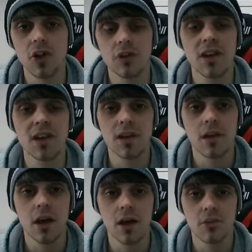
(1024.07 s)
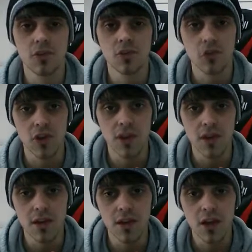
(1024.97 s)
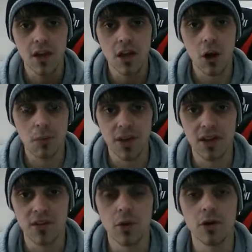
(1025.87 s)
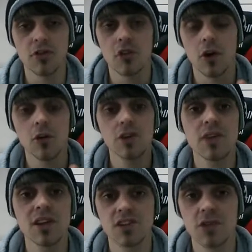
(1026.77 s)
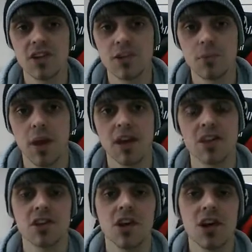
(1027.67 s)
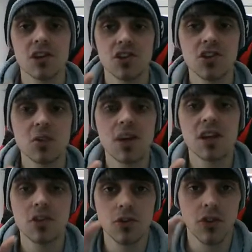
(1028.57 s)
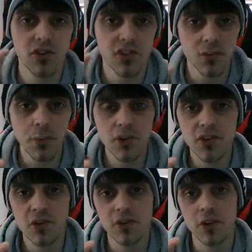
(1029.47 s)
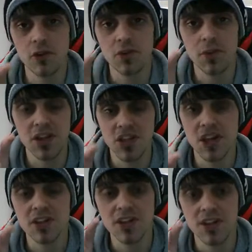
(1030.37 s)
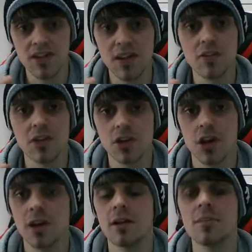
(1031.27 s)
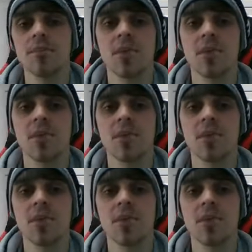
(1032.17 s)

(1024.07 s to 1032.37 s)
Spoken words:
directly to the company as well. So on the registration page, just make sure that the sponsor field has been changed to Steve in China.